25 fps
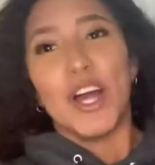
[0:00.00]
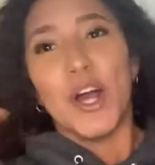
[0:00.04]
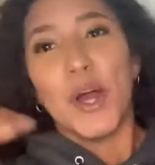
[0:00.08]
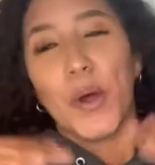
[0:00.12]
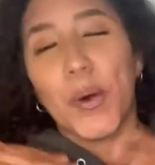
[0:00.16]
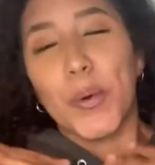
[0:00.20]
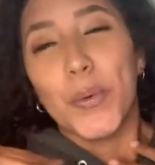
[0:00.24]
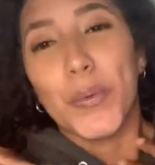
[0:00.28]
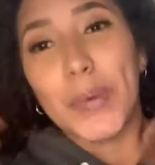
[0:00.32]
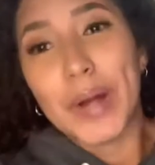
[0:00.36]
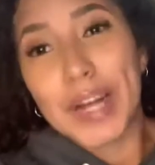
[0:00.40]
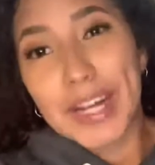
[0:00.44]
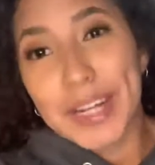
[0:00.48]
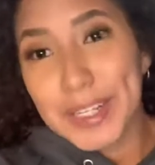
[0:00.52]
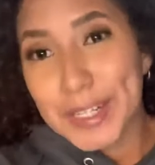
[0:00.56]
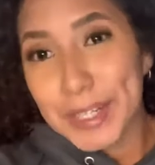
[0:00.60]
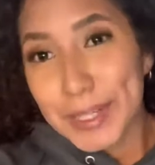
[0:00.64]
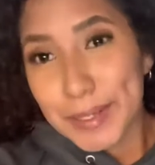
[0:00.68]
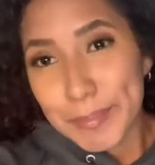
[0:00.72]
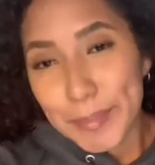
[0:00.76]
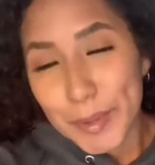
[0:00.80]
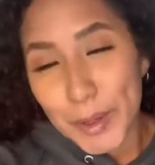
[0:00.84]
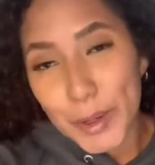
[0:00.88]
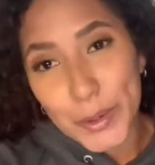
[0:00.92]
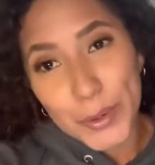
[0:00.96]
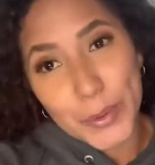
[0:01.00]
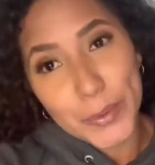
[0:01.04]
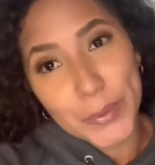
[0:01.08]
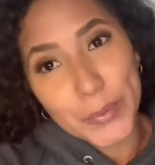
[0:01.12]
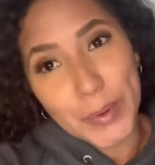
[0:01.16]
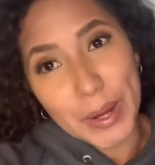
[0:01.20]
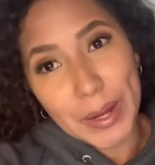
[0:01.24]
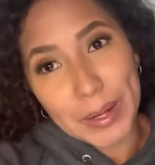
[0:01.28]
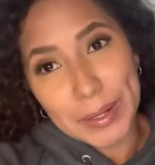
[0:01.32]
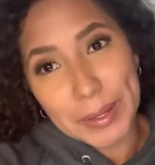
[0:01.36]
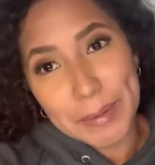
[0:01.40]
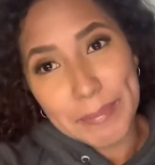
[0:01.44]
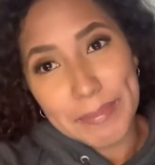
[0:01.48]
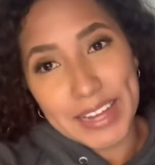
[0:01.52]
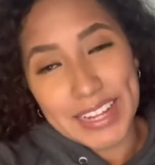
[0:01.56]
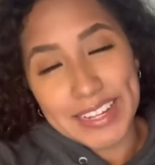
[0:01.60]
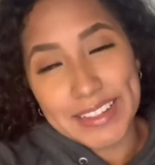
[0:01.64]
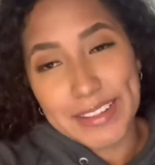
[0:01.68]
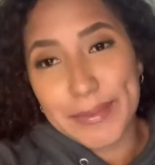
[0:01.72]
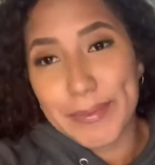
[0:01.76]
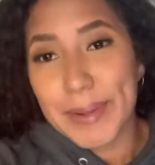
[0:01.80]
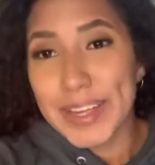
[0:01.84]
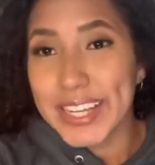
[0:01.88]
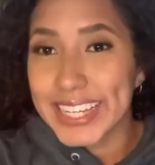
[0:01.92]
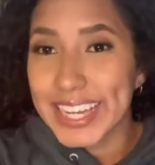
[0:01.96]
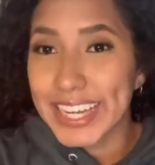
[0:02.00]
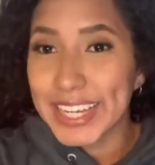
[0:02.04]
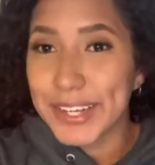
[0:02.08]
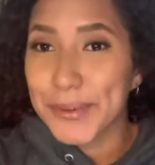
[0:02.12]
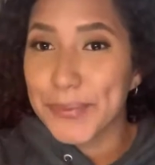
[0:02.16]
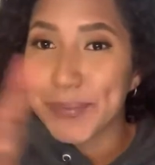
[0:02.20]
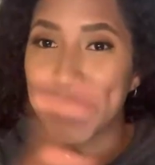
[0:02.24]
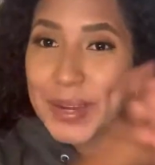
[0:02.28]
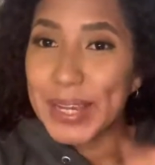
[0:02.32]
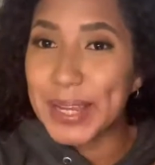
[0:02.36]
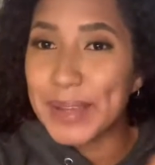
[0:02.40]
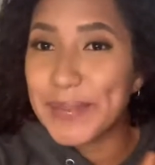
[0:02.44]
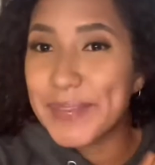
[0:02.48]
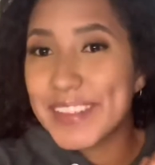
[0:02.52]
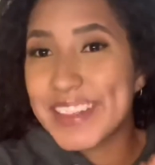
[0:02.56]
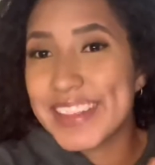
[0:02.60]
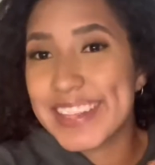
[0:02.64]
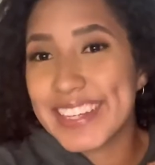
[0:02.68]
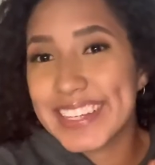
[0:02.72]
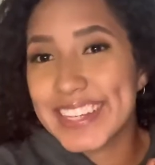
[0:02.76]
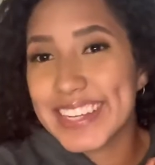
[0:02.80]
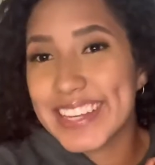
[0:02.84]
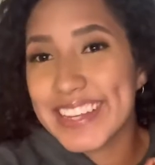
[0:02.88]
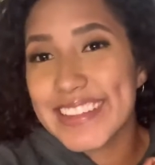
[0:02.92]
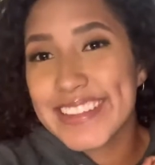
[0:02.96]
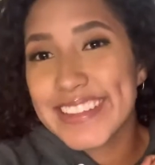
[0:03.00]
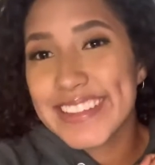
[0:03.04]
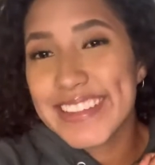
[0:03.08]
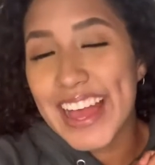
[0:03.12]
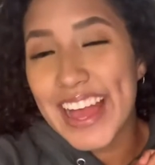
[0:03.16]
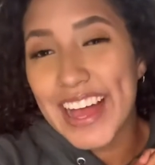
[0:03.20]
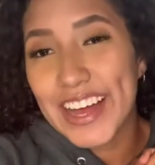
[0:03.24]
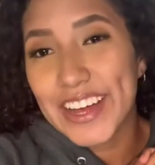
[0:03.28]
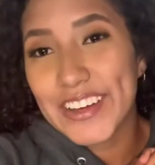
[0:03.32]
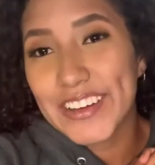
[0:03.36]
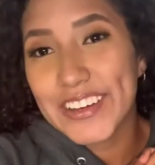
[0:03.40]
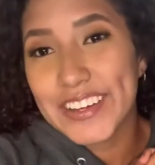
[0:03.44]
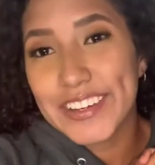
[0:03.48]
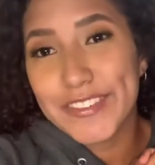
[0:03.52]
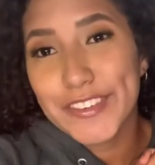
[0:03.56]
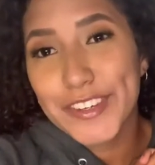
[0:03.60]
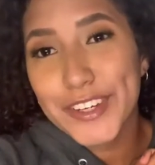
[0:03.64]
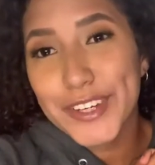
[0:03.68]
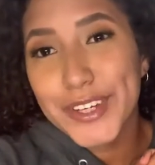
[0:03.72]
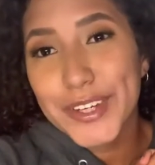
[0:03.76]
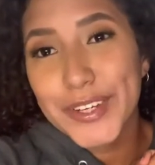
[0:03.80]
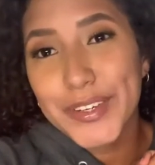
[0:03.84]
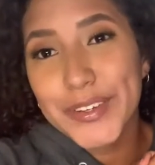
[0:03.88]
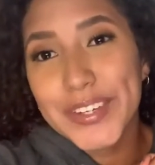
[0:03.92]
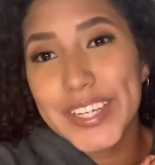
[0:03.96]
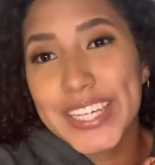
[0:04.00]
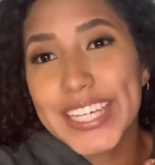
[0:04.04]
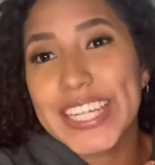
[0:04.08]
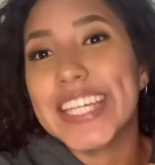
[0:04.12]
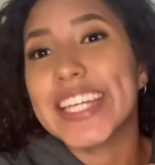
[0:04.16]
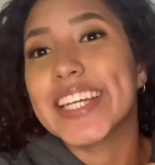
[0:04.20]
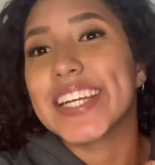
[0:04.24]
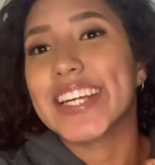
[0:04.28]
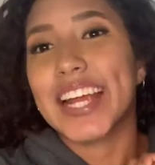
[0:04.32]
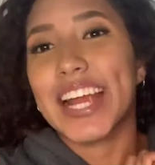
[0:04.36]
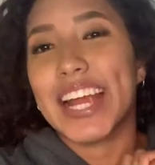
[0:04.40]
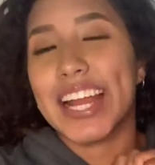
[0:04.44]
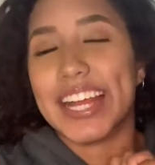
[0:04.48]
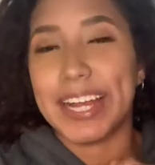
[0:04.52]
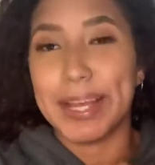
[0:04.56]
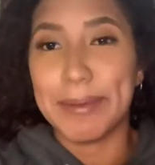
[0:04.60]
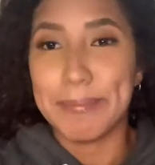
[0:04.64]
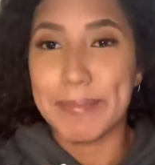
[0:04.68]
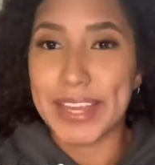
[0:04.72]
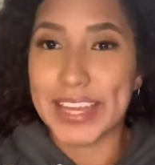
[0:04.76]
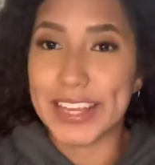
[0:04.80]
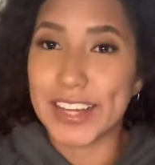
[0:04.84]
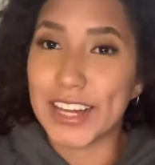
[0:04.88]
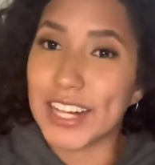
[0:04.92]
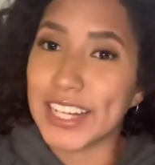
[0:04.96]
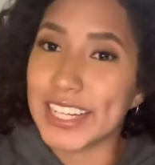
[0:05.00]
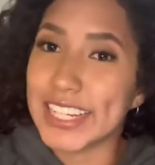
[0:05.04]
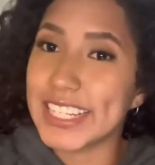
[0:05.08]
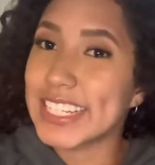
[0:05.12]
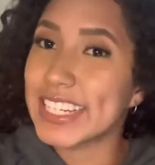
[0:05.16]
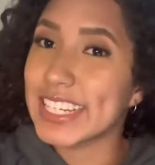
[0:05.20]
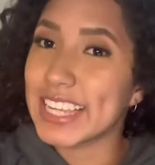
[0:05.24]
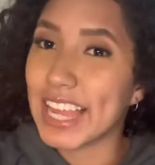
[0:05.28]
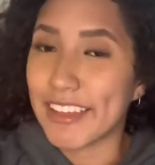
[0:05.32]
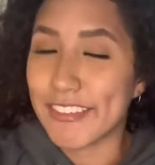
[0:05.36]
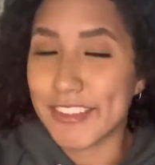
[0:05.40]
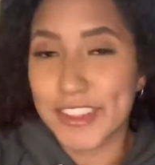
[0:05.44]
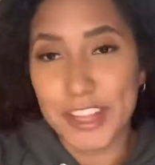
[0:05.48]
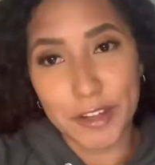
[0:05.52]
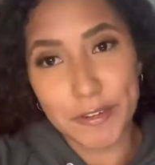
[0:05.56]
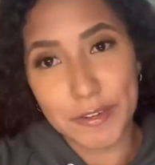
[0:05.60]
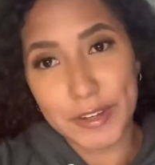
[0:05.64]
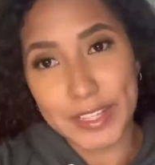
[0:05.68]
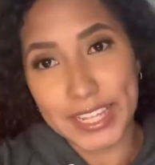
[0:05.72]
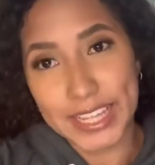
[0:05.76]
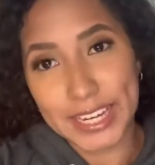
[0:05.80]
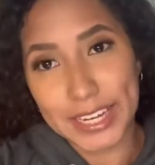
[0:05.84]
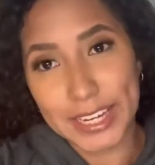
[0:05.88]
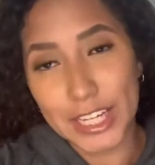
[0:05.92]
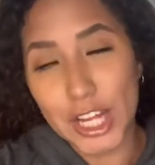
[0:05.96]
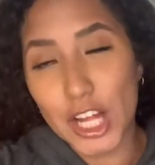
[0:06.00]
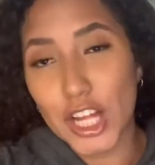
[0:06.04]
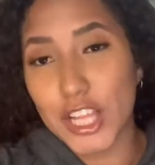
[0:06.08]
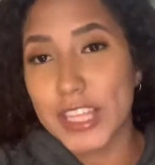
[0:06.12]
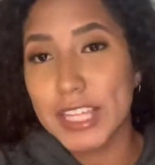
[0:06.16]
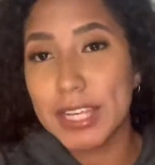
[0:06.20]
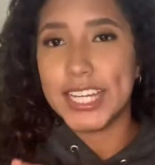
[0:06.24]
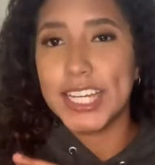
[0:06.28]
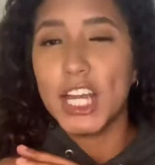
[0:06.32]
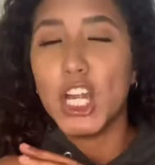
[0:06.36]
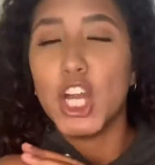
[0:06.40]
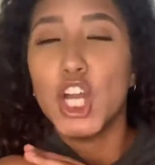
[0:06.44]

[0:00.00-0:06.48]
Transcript: Welcome or welcome back to my channel. My name is Gisselle. If you're new here and I make college and lifestyle related content.